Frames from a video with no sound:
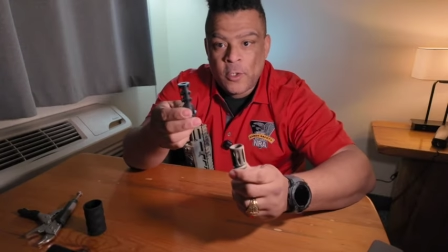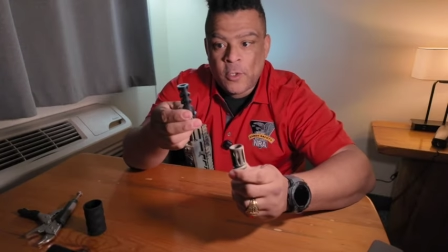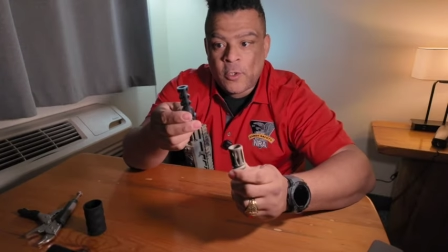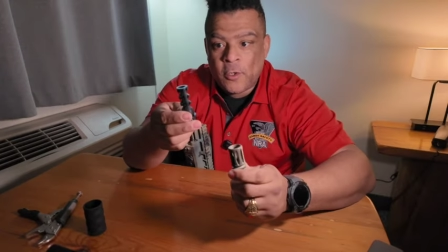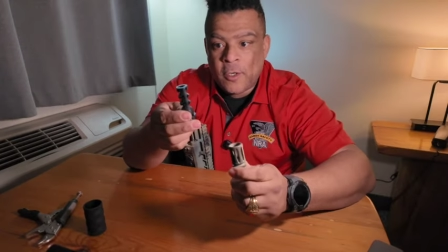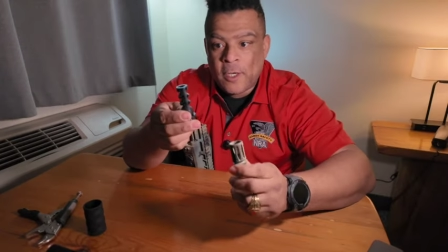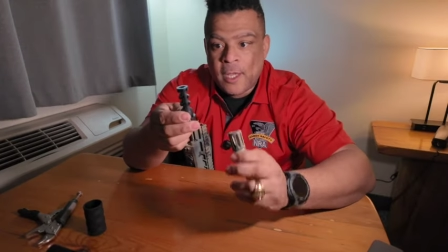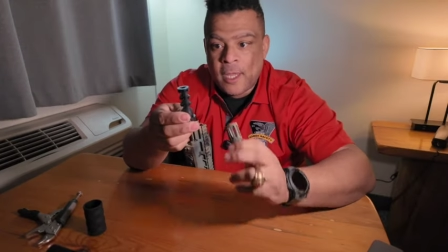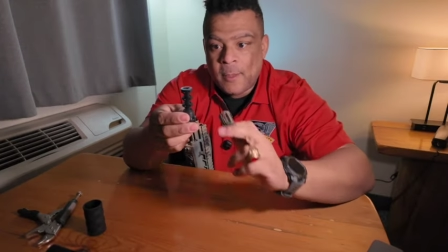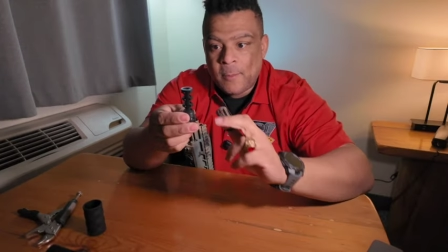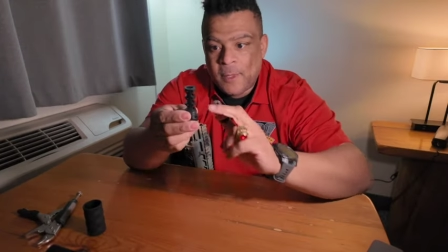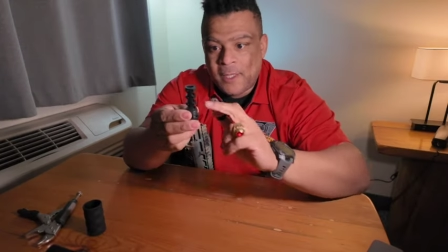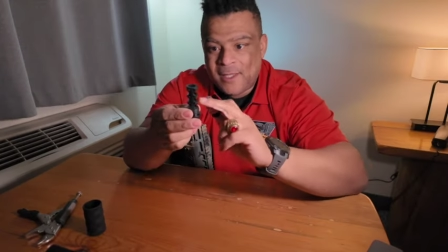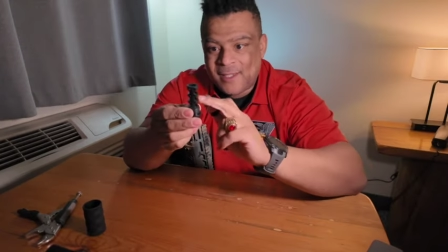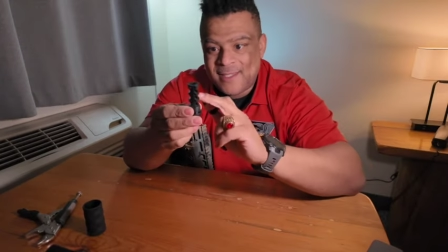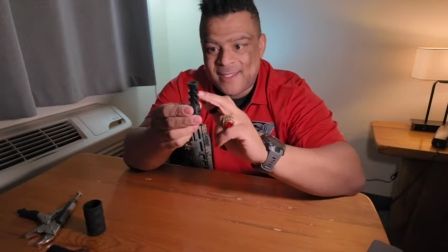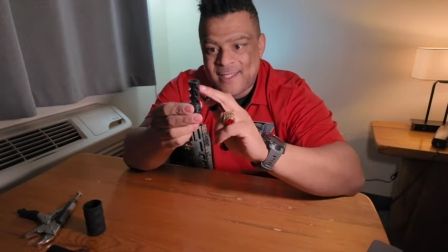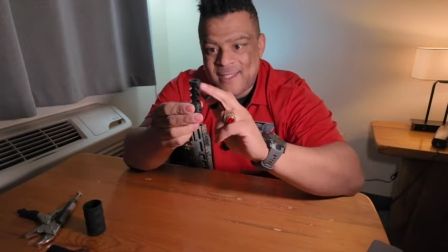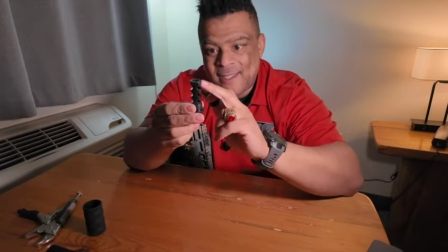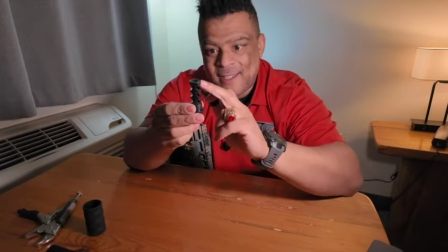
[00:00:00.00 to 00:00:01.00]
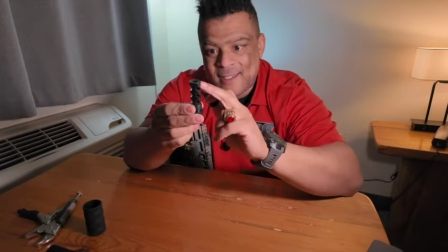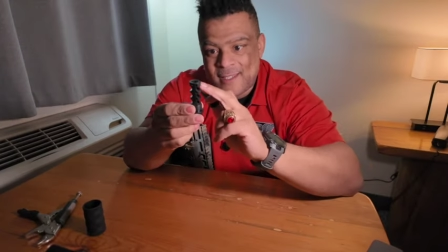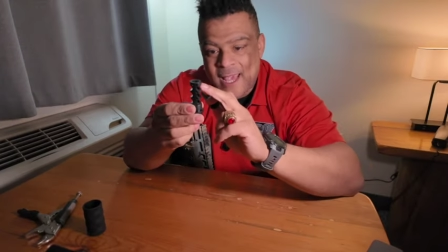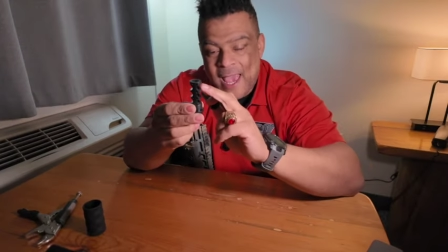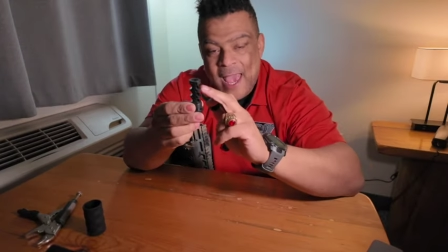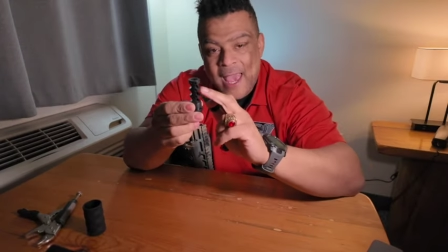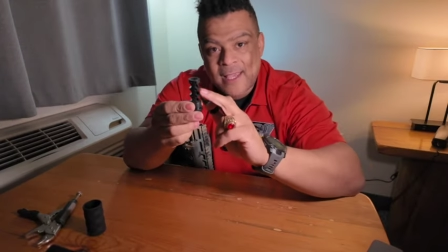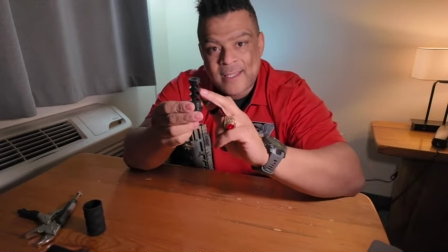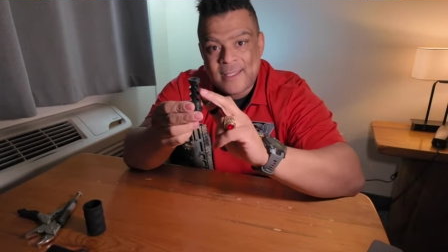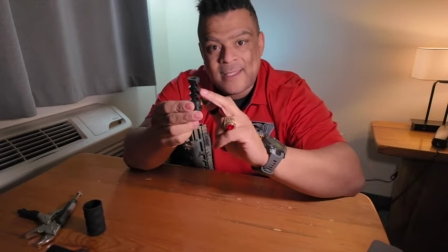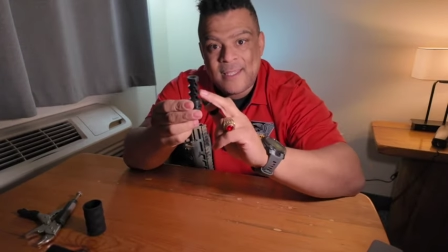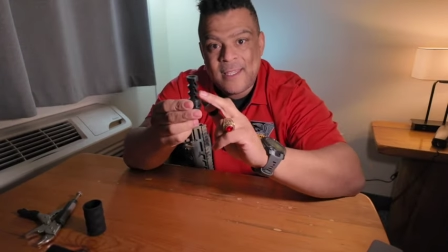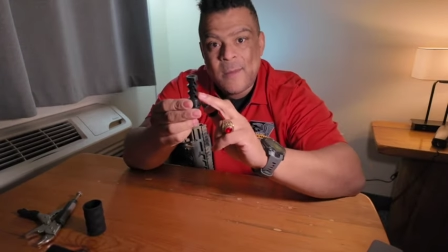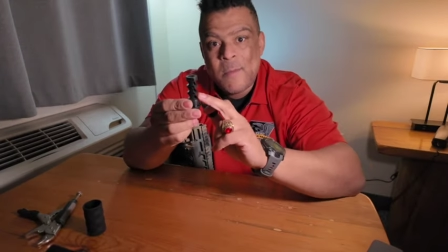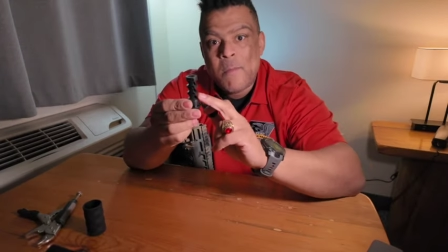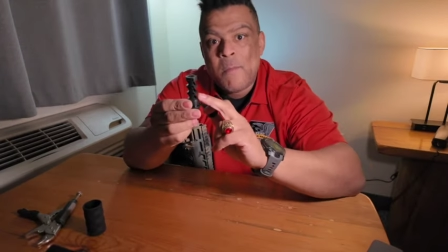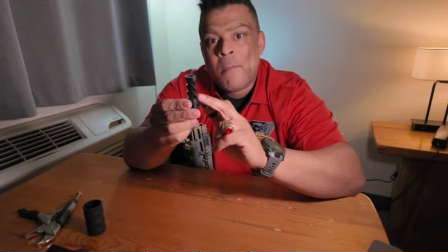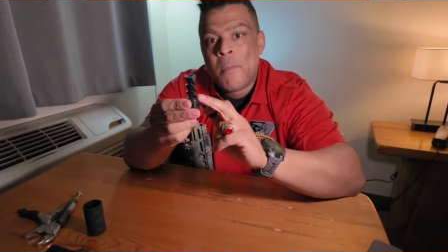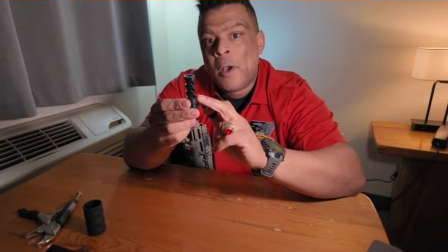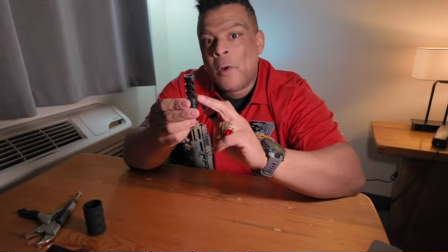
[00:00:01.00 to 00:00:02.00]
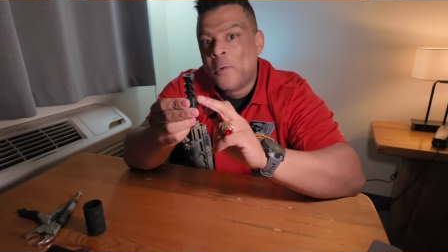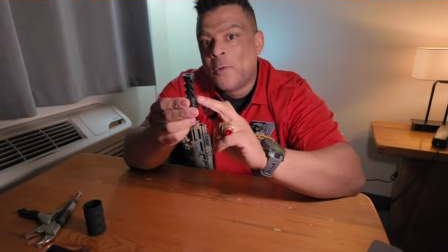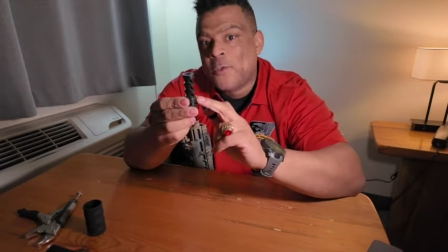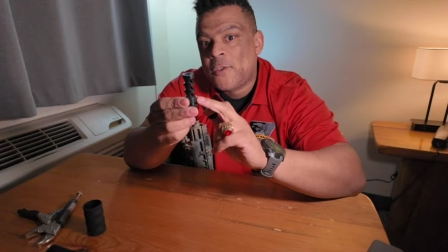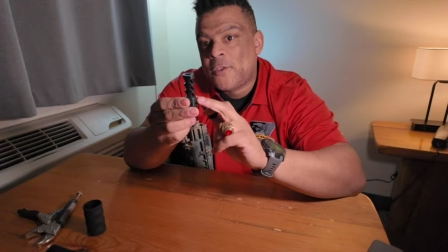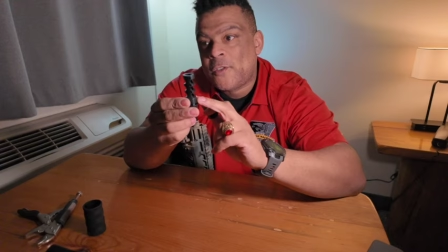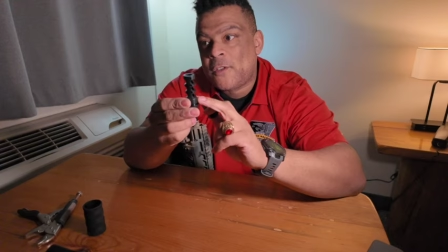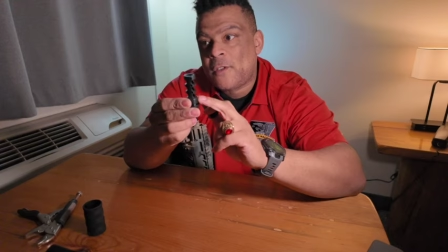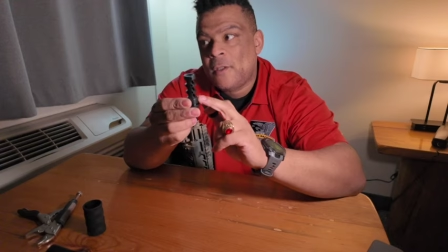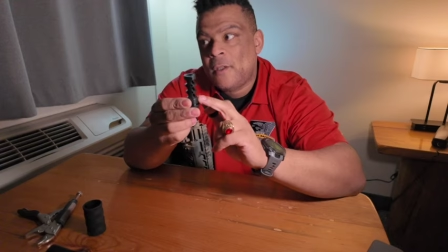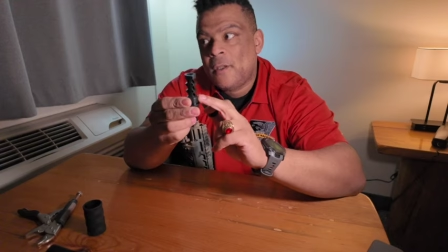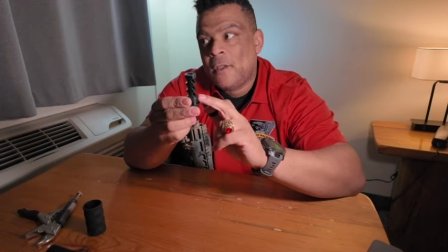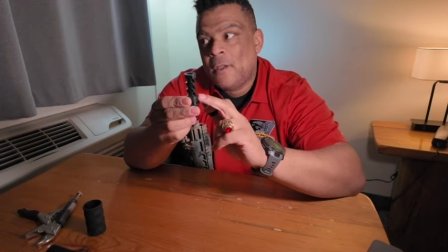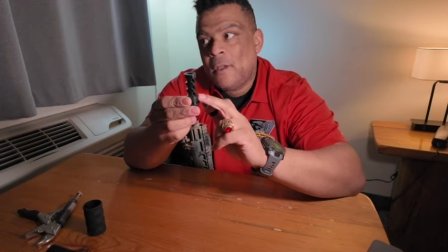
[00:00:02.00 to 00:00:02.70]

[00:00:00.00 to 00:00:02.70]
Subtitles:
you're going to get because this has the most